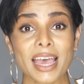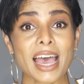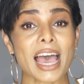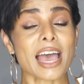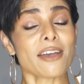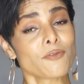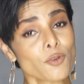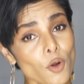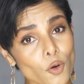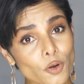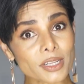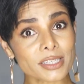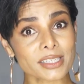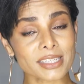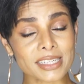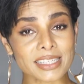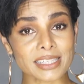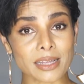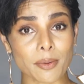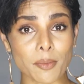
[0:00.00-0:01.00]
I've
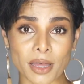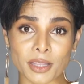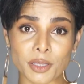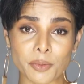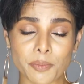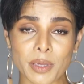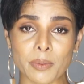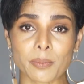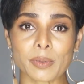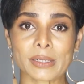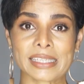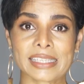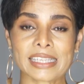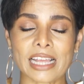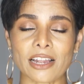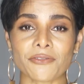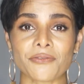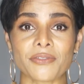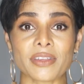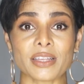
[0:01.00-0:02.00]
noticed in some other people's
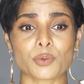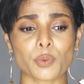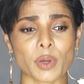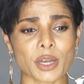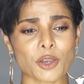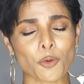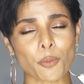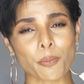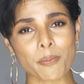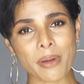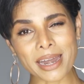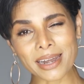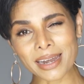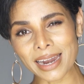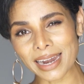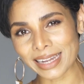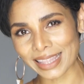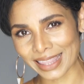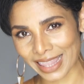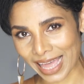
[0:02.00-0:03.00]
selfies, when you bend
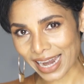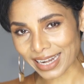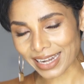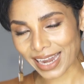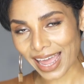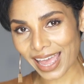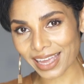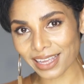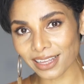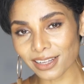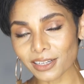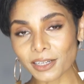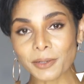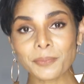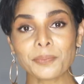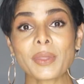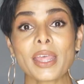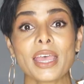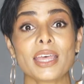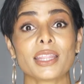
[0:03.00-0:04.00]
at that angle,
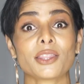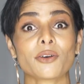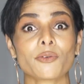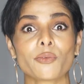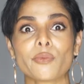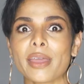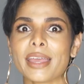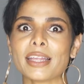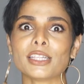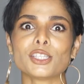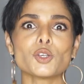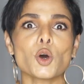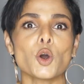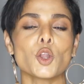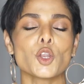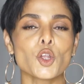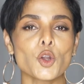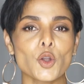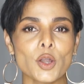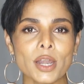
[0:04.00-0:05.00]
the veins
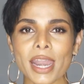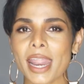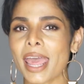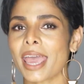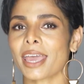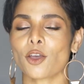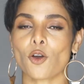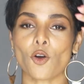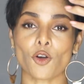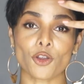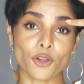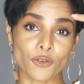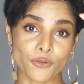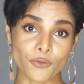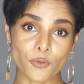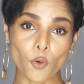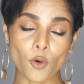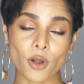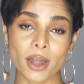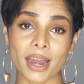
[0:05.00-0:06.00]
on your neck or your
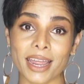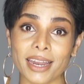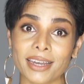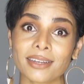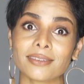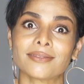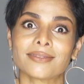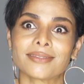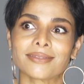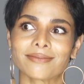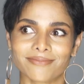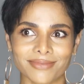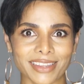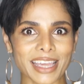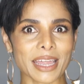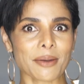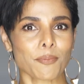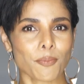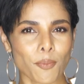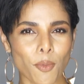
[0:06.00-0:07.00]
forehead
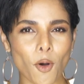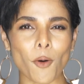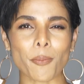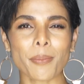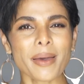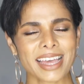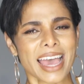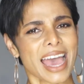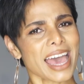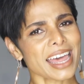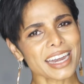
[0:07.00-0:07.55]
can pop.